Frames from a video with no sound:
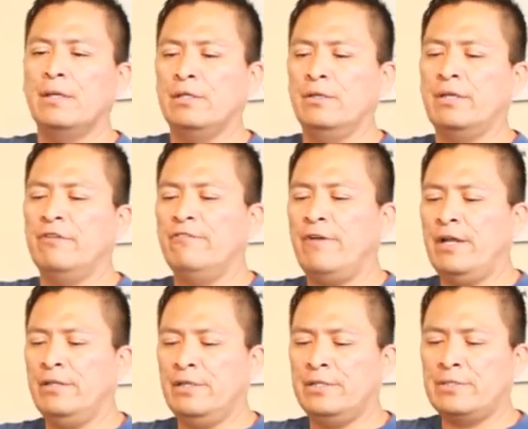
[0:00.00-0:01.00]
You can
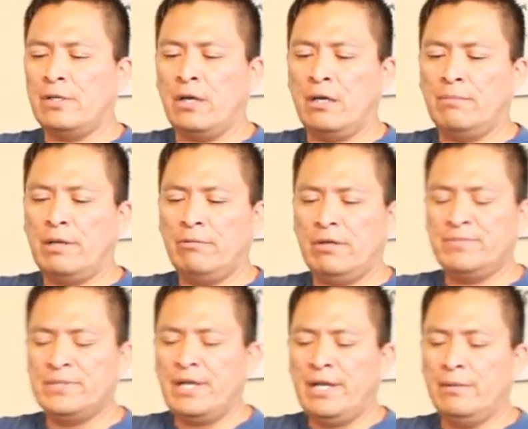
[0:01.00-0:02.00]
find this on my
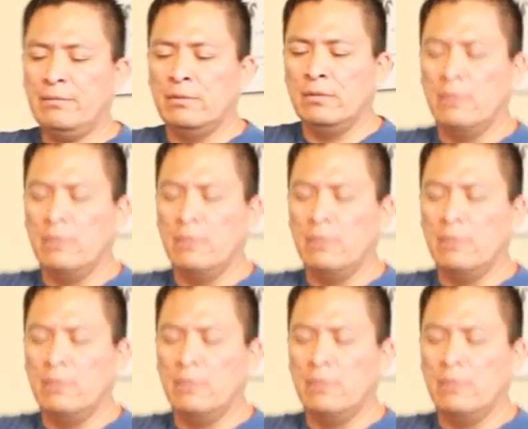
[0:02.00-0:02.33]
website,